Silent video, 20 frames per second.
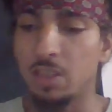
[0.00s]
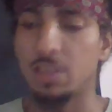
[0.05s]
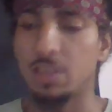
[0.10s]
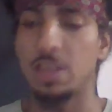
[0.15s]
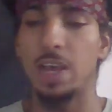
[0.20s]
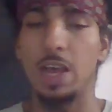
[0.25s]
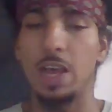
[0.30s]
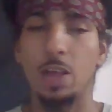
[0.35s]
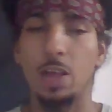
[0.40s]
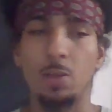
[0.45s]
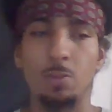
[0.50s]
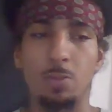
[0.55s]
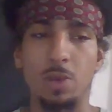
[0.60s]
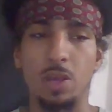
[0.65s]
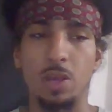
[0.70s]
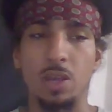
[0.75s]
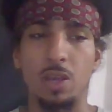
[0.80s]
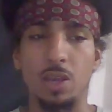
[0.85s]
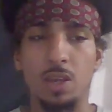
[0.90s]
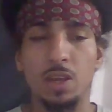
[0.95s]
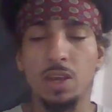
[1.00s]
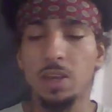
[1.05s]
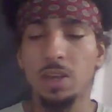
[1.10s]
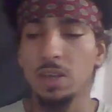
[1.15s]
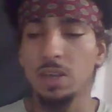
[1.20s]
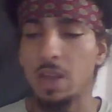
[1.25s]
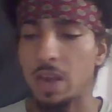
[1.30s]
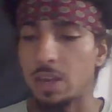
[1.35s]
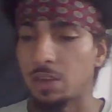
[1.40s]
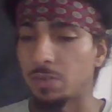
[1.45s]
to help me
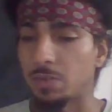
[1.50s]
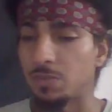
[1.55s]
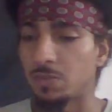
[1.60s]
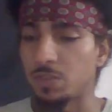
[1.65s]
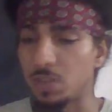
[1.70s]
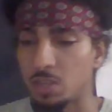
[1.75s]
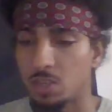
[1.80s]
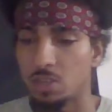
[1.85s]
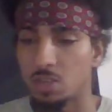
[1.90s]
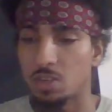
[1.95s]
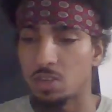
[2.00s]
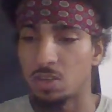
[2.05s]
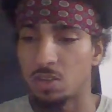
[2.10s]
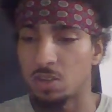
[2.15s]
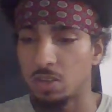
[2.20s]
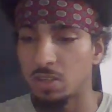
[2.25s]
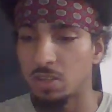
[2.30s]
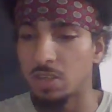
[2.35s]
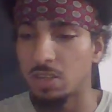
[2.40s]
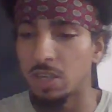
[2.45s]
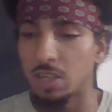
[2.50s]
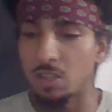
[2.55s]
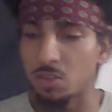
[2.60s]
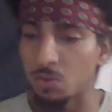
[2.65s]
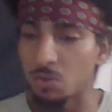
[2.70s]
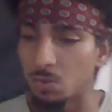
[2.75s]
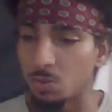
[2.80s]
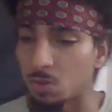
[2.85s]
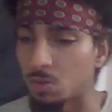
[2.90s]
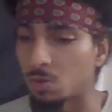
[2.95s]
kind of just get
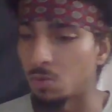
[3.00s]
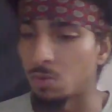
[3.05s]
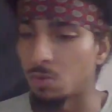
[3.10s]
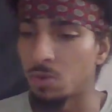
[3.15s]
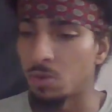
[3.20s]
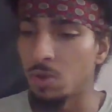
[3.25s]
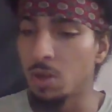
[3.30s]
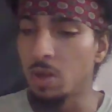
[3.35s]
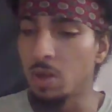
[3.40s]
through